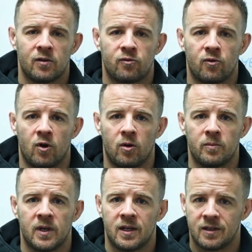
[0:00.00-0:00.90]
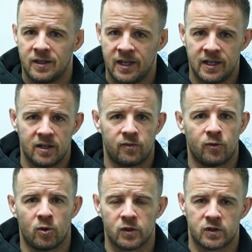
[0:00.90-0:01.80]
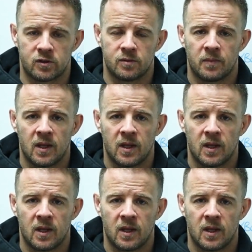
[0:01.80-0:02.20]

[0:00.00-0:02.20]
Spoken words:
from linear force